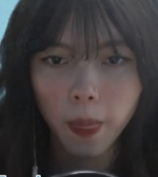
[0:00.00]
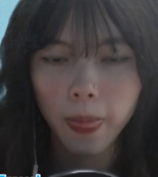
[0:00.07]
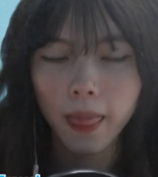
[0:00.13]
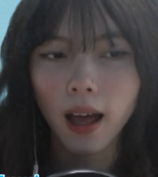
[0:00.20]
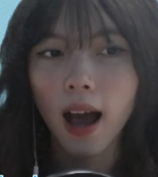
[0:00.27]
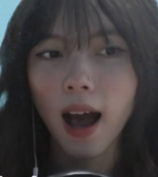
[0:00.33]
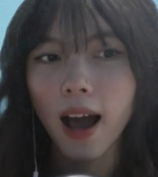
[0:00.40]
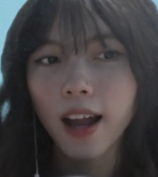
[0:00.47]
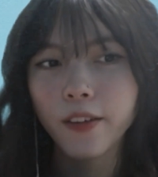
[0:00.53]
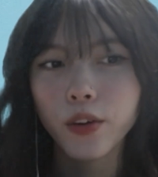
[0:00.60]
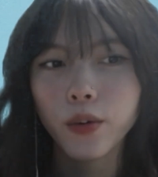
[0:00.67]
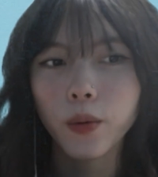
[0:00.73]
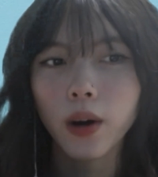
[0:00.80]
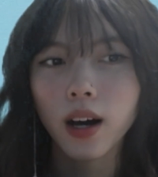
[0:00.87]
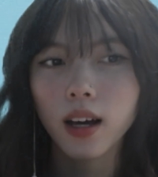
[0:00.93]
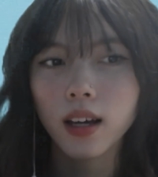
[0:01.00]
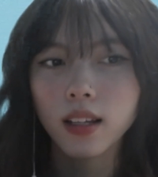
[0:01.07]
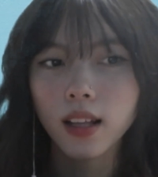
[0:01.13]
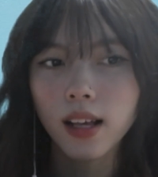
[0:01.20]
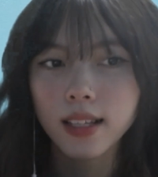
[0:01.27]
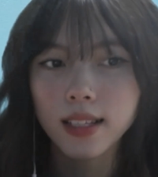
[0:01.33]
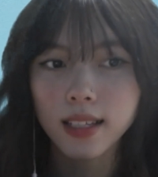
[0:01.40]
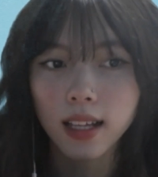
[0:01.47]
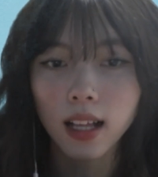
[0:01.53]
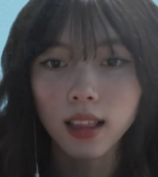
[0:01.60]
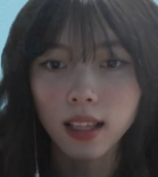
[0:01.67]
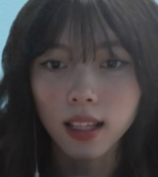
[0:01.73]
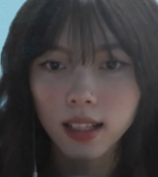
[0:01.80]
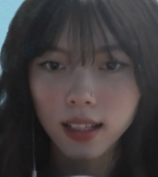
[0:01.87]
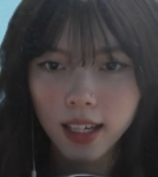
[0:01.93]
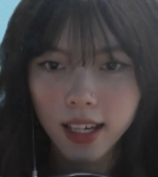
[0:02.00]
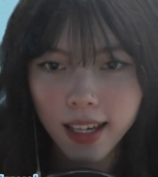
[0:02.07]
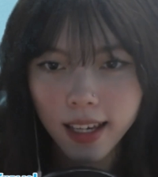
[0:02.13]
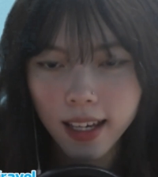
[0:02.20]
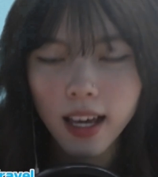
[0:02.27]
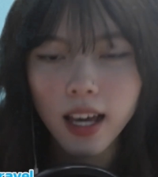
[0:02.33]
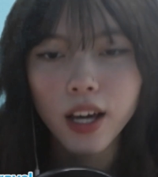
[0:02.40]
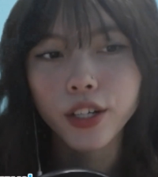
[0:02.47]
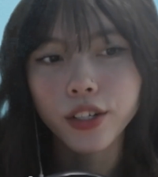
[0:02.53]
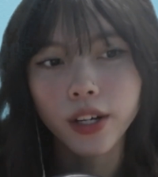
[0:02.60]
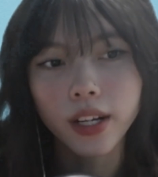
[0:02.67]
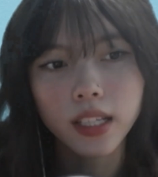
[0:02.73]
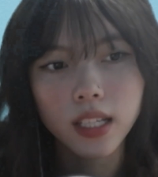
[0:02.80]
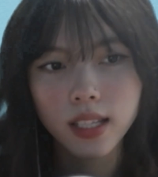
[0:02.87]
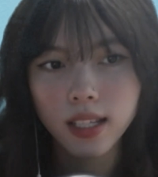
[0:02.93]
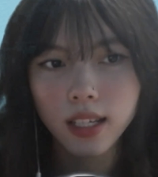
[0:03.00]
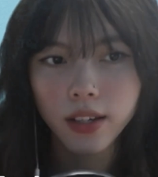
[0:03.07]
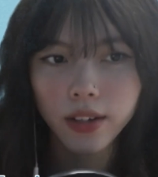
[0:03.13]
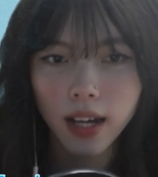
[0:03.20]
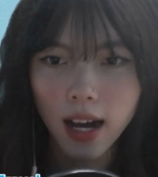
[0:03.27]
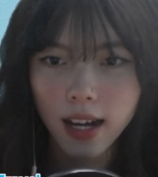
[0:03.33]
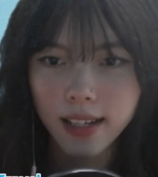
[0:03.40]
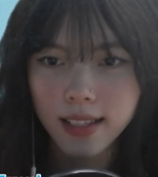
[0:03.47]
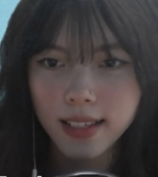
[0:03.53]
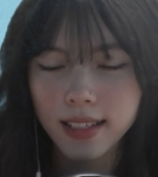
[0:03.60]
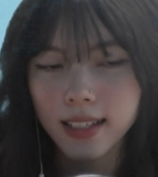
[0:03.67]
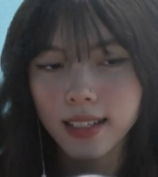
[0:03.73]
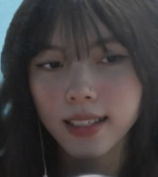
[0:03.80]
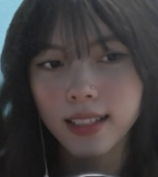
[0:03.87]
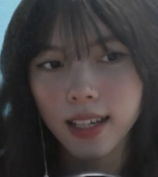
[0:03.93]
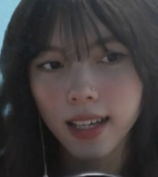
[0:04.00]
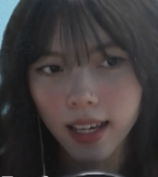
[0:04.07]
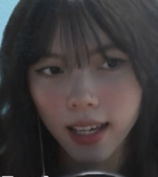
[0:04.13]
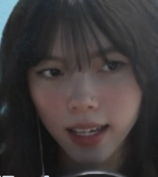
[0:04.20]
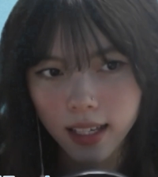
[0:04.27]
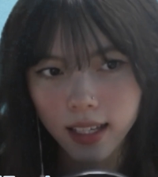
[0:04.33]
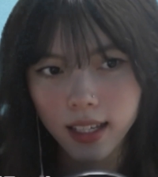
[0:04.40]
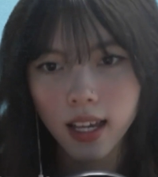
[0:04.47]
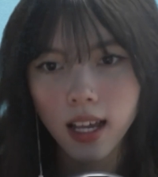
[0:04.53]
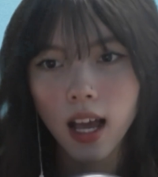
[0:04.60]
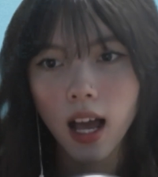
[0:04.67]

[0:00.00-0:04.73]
Hi everyone, it's Lily. Great to see you guys today.